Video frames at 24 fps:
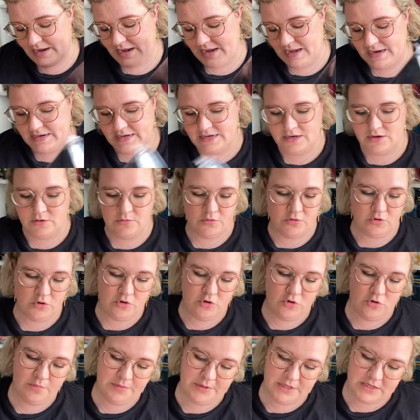Addie
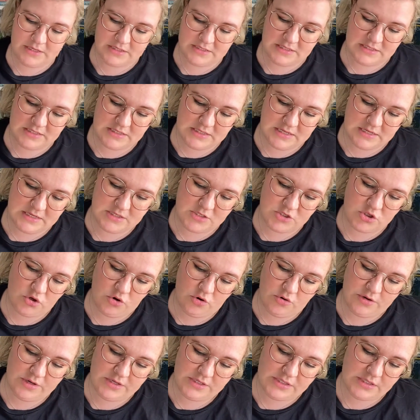LaRue because it says
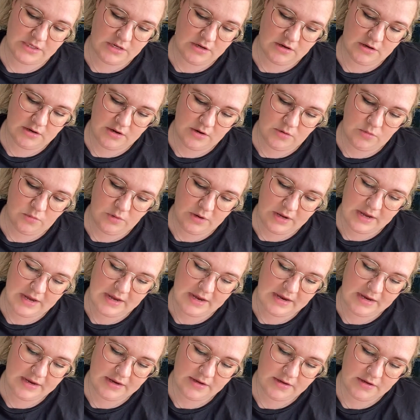stories are a
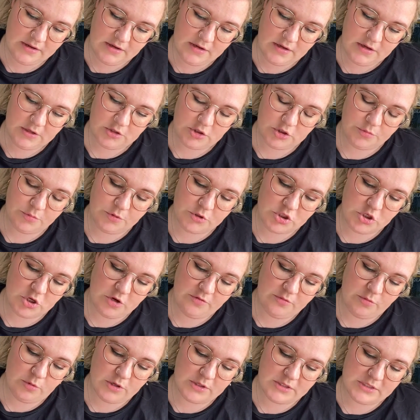way to
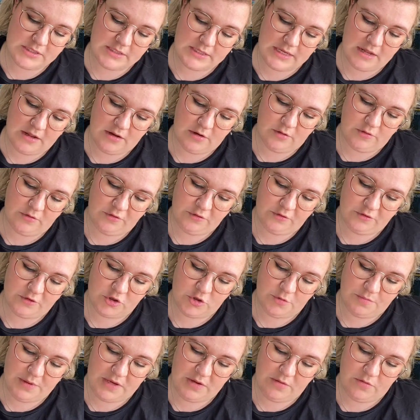preserve oneself,
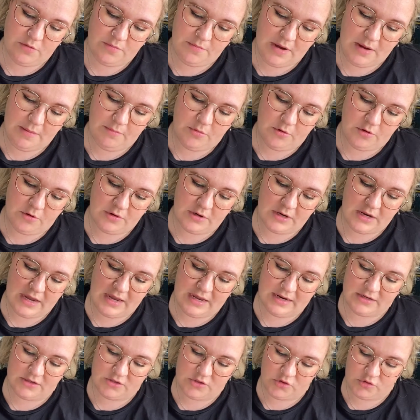to be remembered
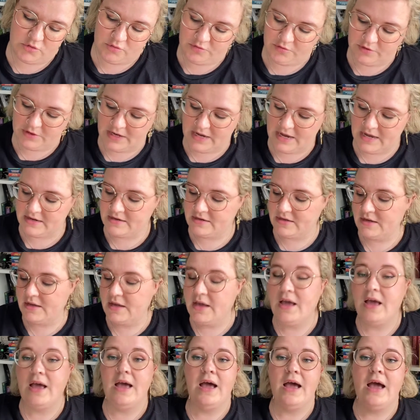and to forget.
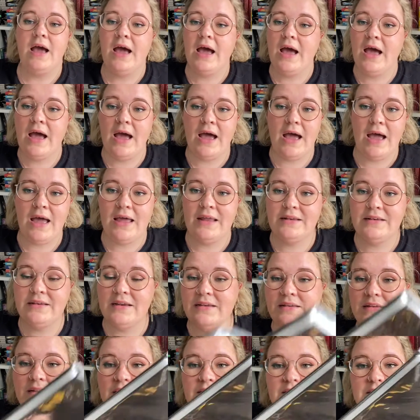And
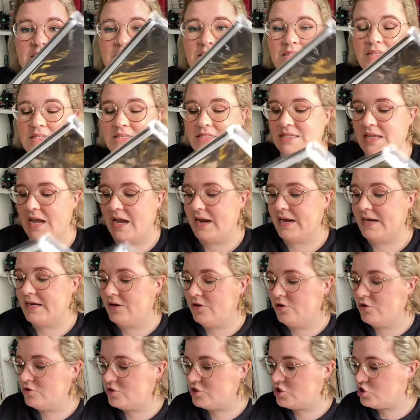this design
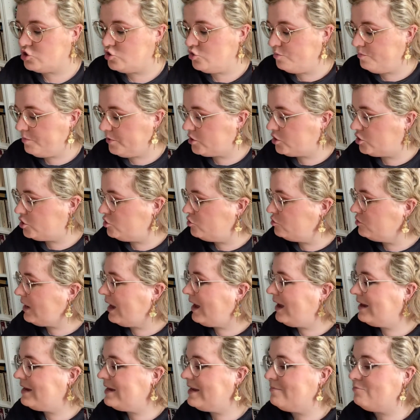looks super cute.
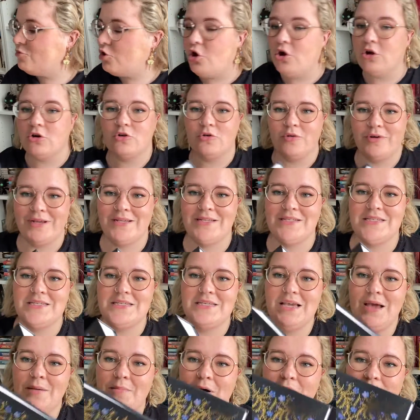I am not
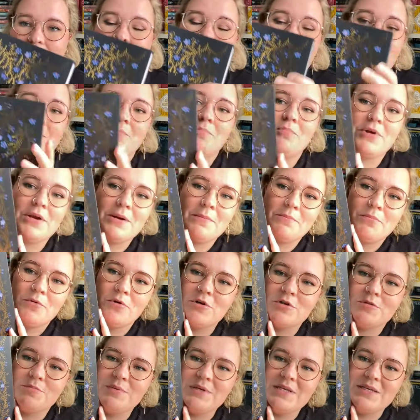crazy about art print
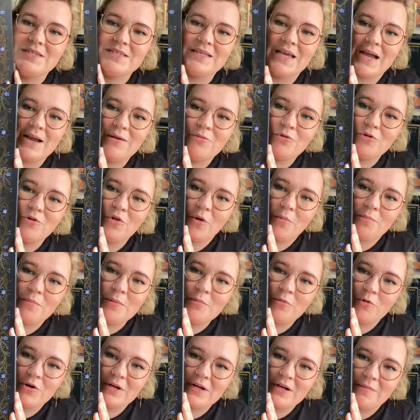books because I will not be
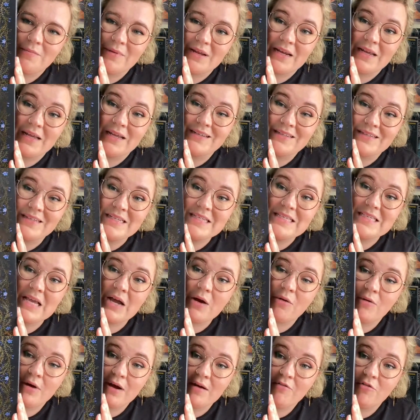putting them in here. This,
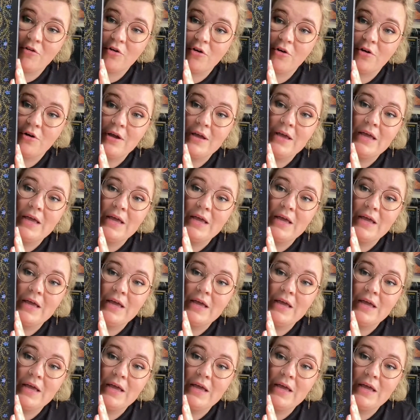however,